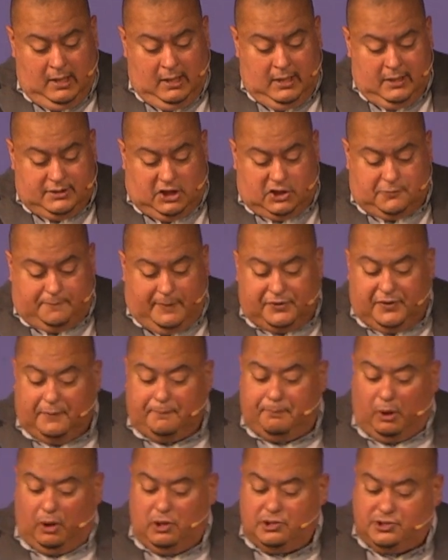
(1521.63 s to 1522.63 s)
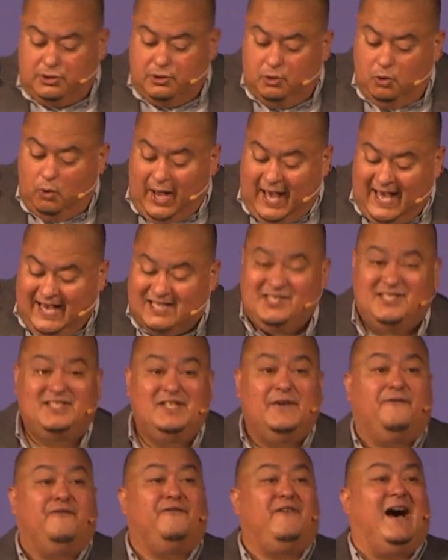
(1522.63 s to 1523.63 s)
It says, But the person who acts
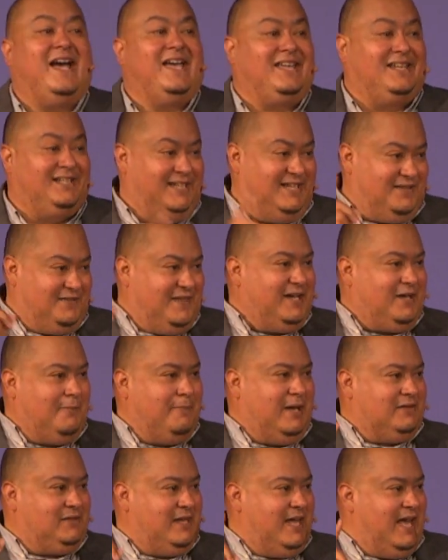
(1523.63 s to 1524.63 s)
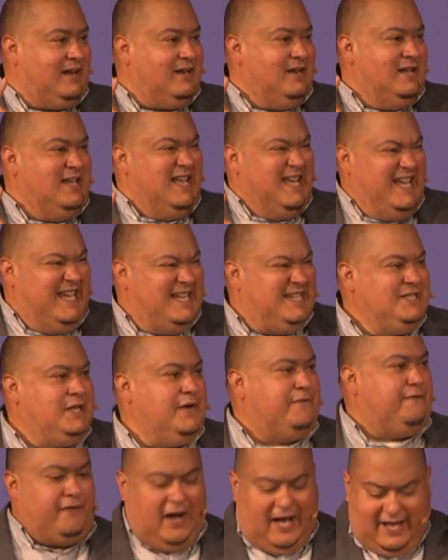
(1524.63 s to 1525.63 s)
defiantly, think about that, in
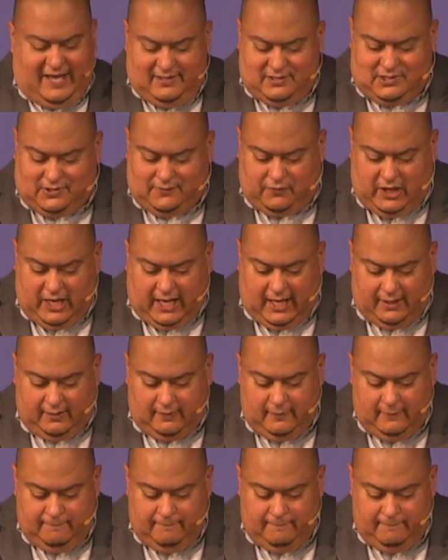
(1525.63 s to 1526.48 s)
defiance of God,